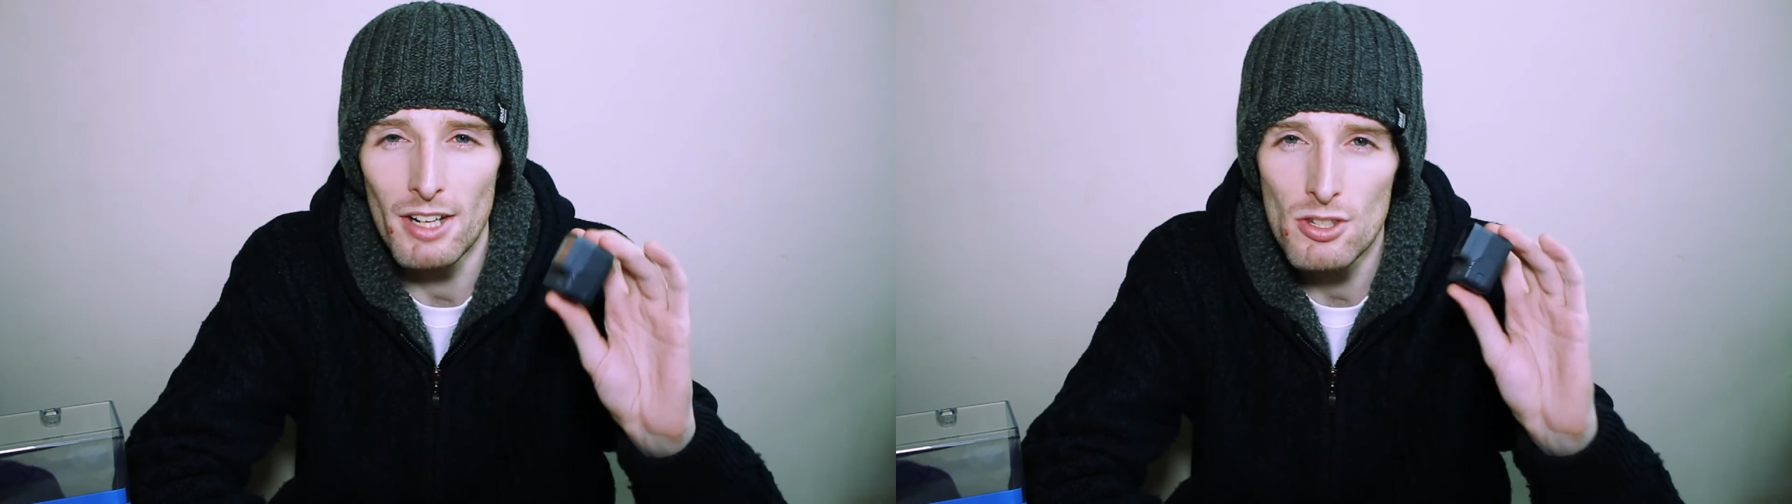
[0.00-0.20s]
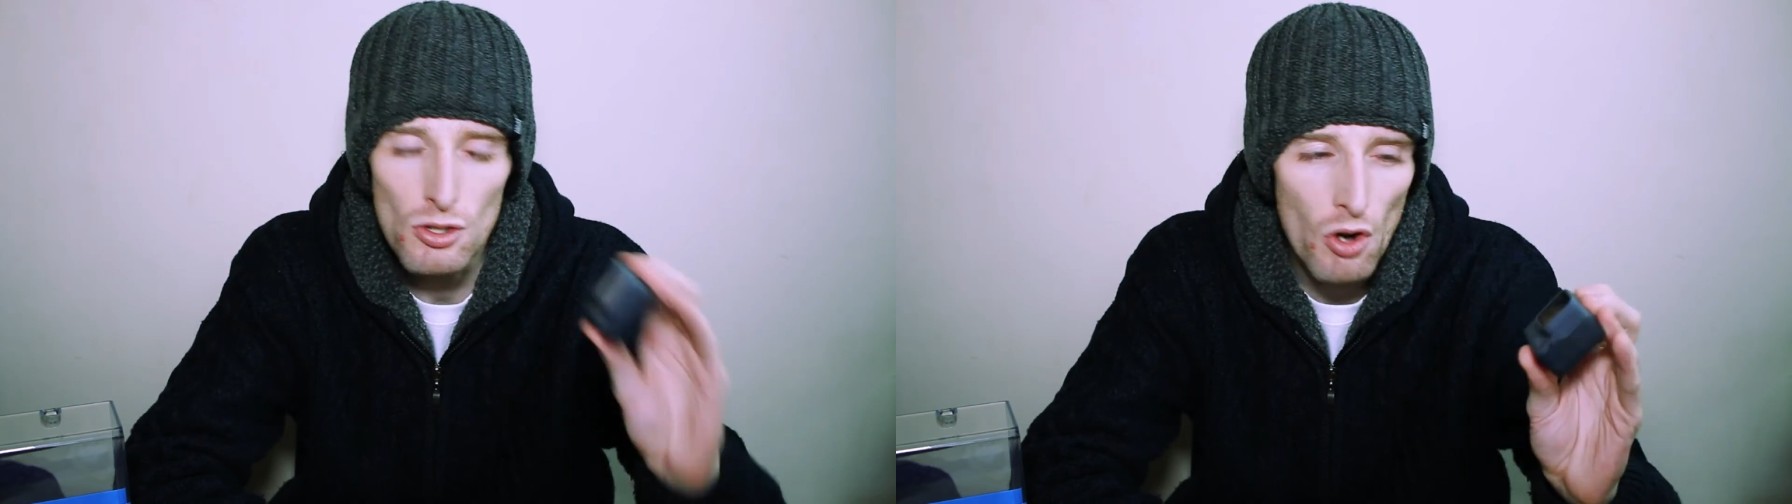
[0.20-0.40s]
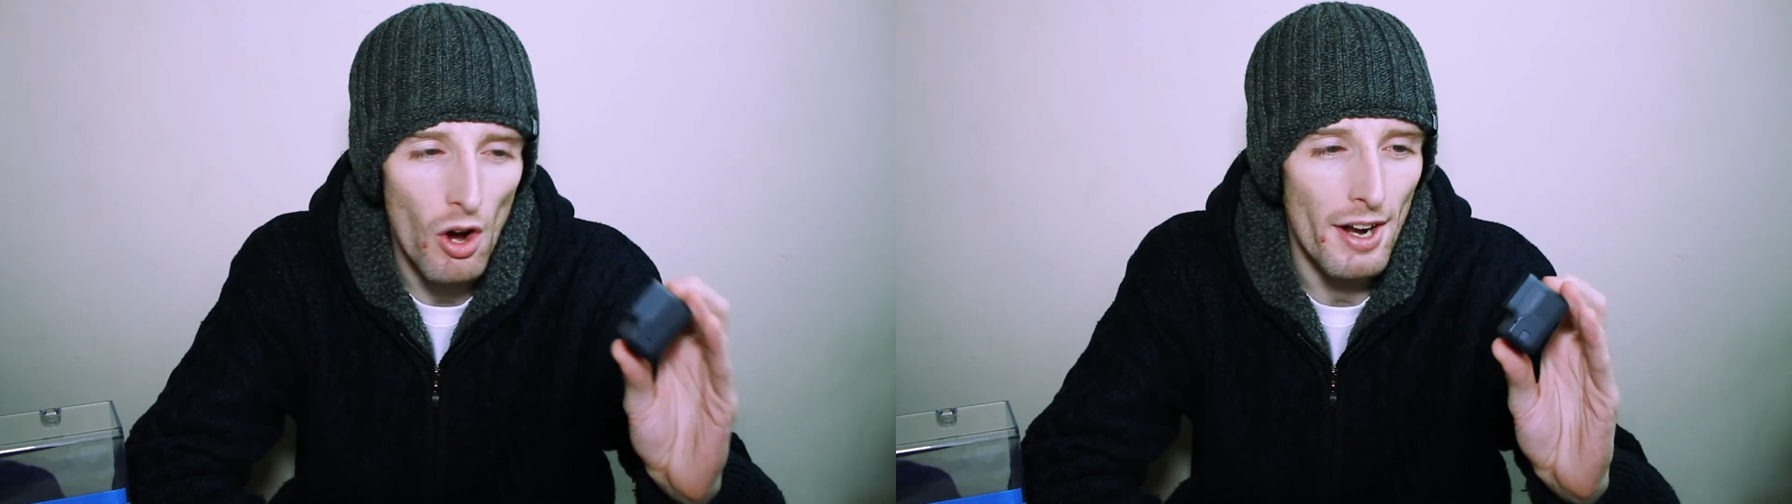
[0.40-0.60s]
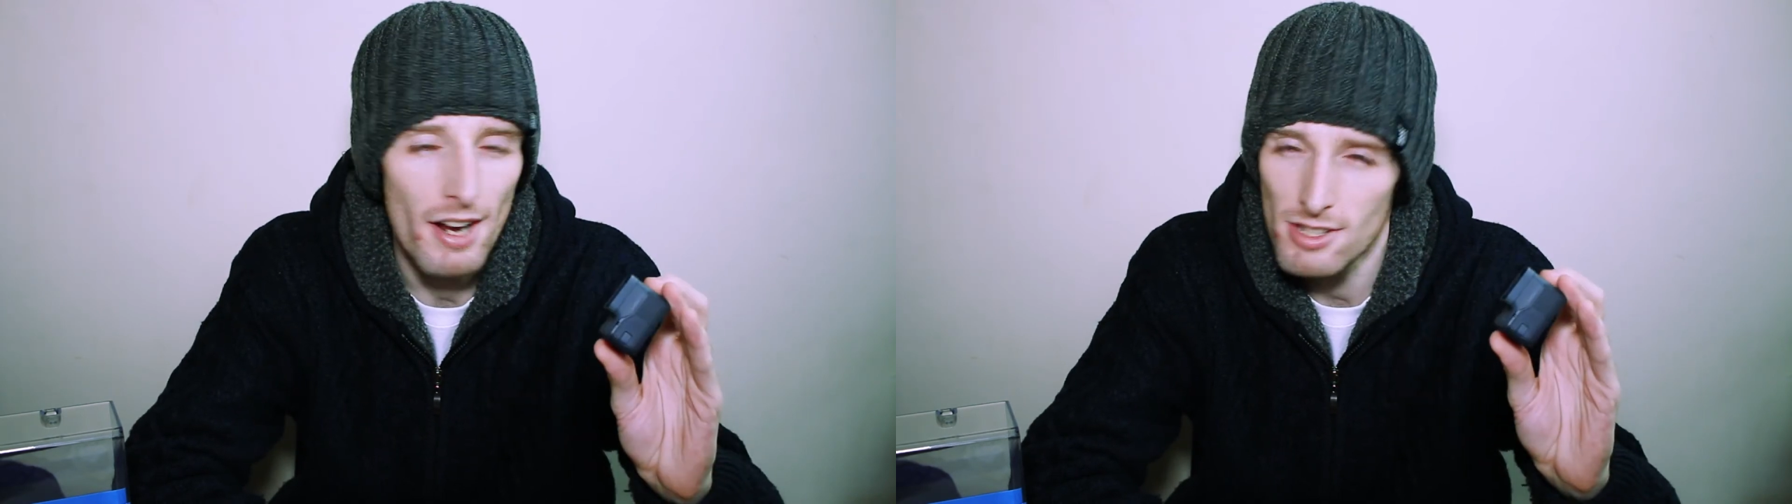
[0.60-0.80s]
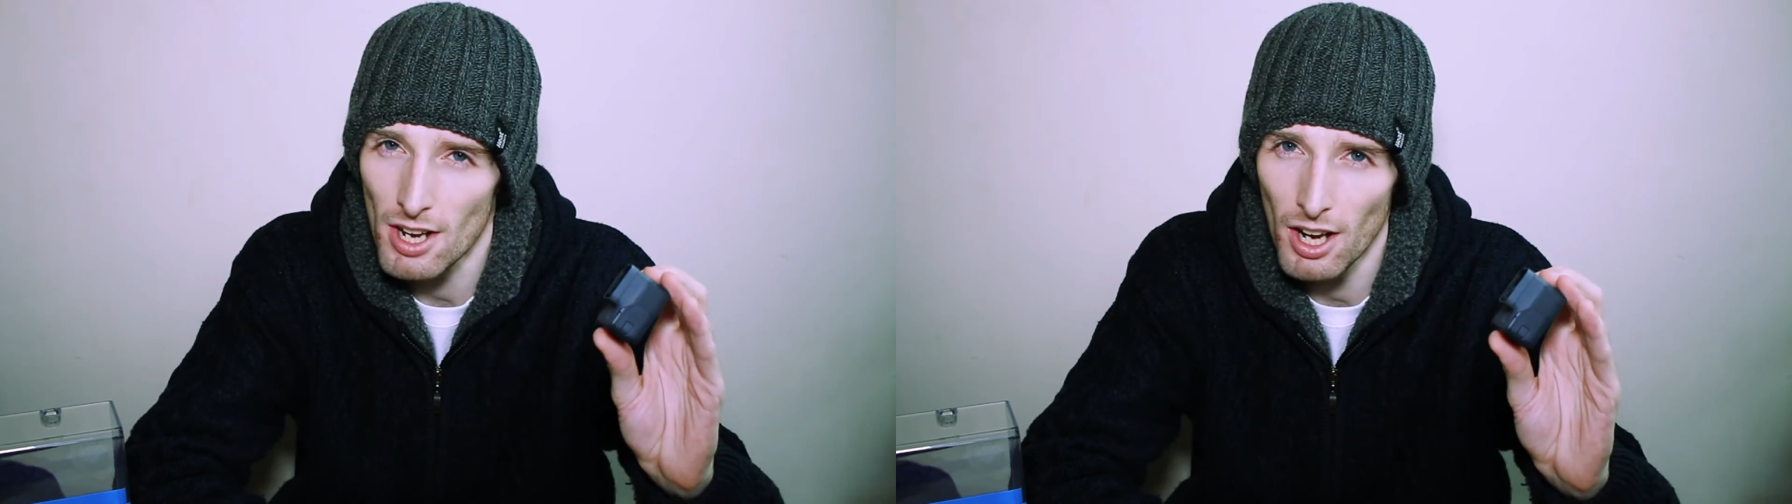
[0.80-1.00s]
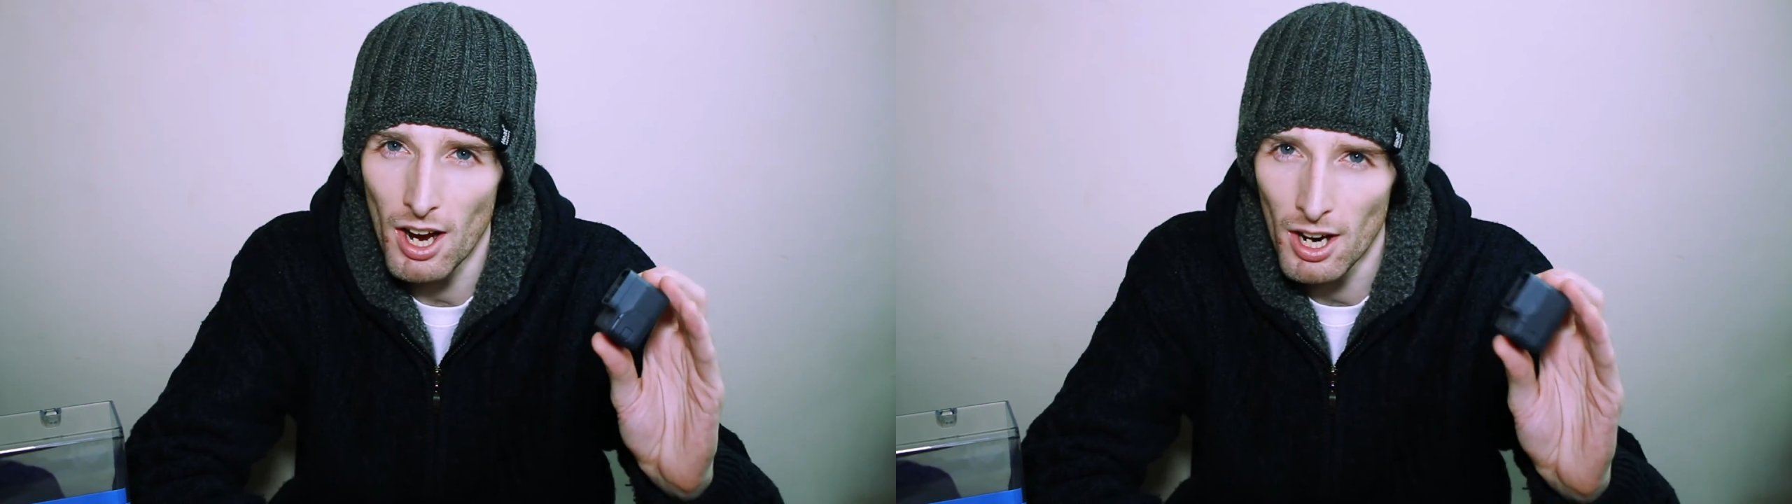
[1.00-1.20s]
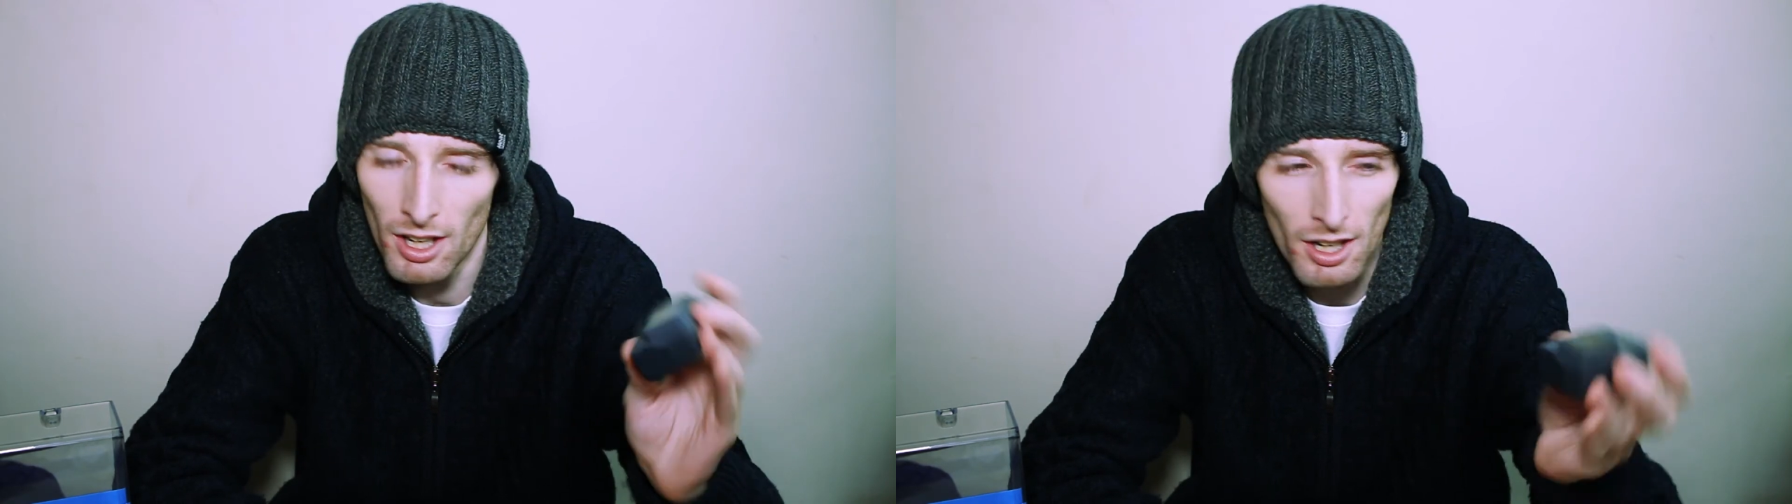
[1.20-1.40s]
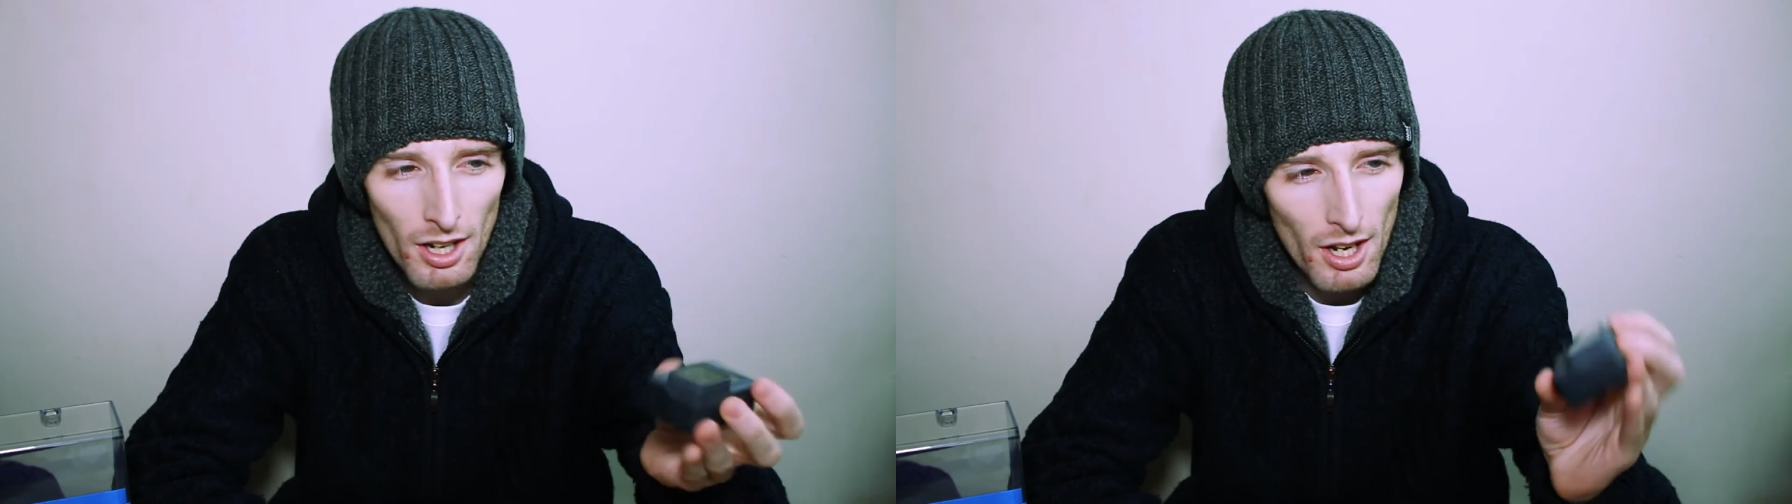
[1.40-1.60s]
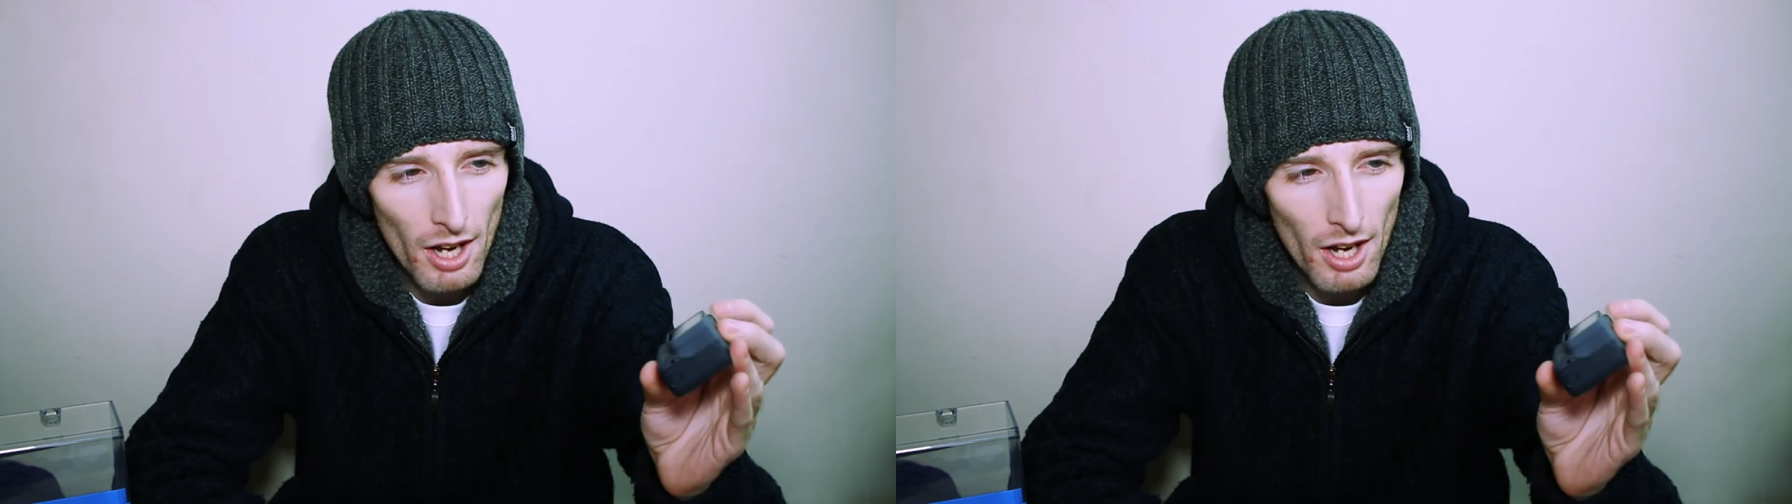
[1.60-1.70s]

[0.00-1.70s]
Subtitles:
It's not an SLR,